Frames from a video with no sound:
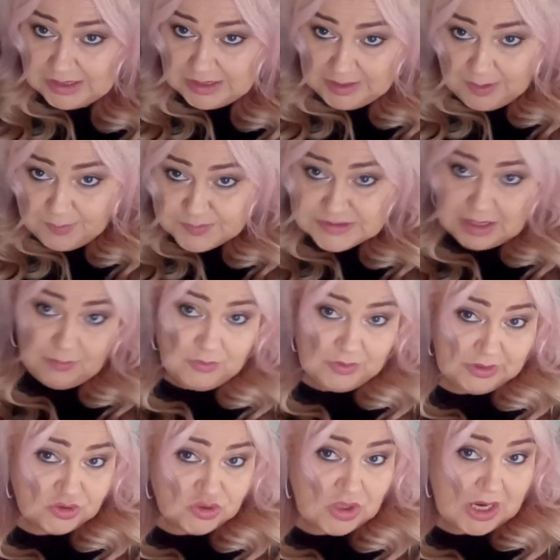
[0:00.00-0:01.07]
of clips. I'm
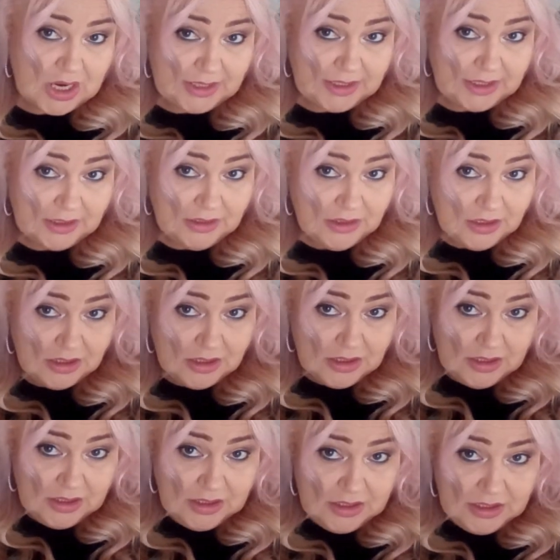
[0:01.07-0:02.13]
going to try and
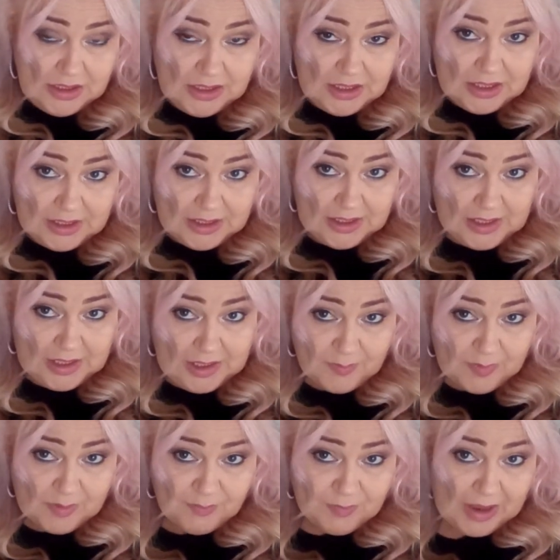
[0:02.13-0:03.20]
clip
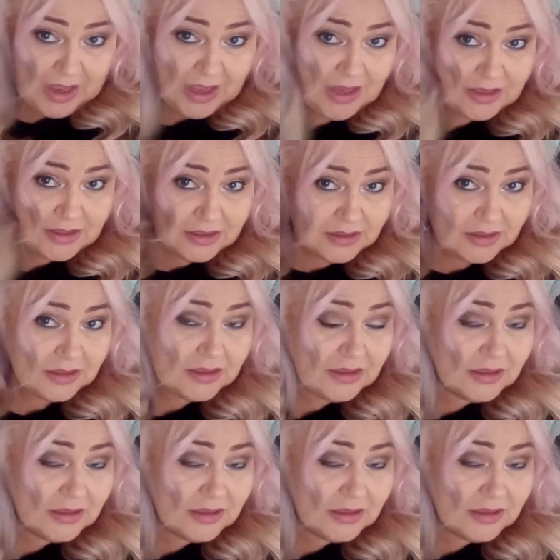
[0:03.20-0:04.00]
it back